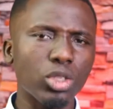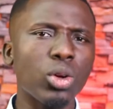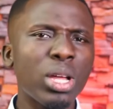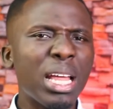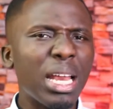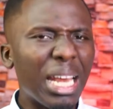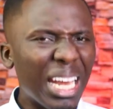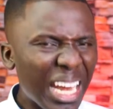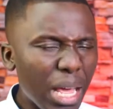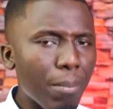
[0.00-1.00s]
You know,
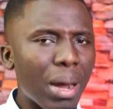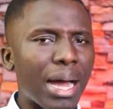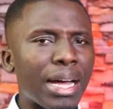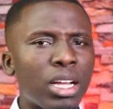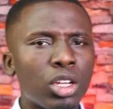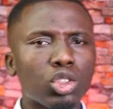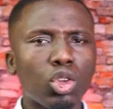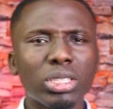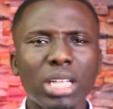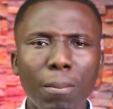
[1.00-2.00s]
labor
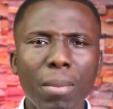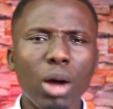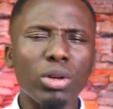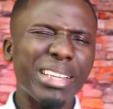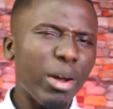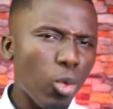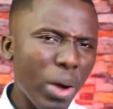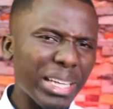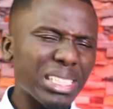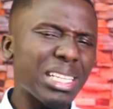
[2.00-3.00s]
talks about the
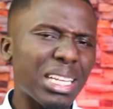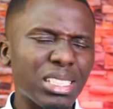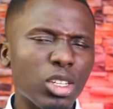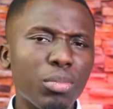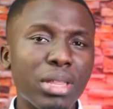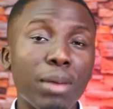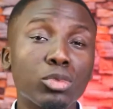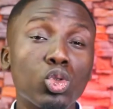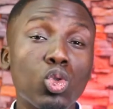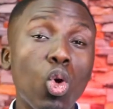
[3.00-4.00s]
works that
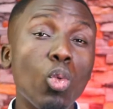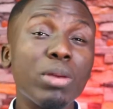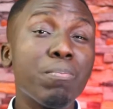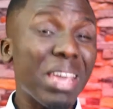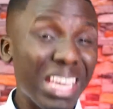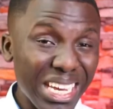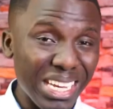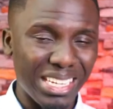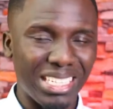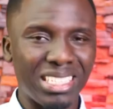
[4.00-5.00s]
sometimes will go with
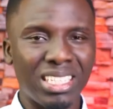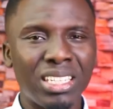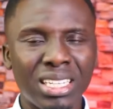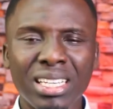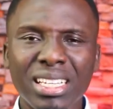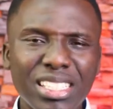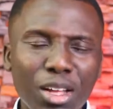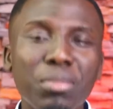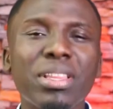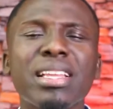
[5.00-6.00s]
pain,
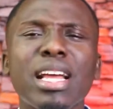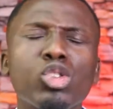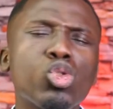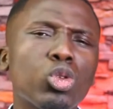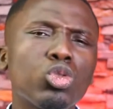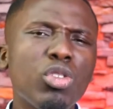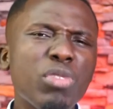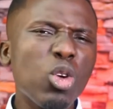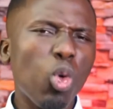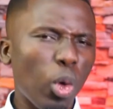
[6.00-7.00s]
something that you want to
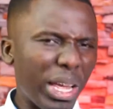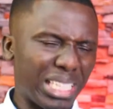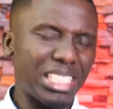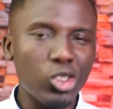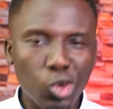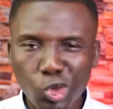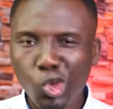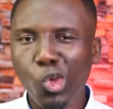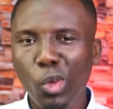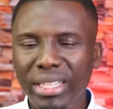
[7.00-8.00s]
even quit. You want
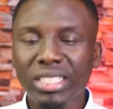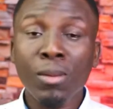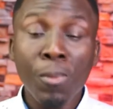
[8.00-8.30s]
to quit.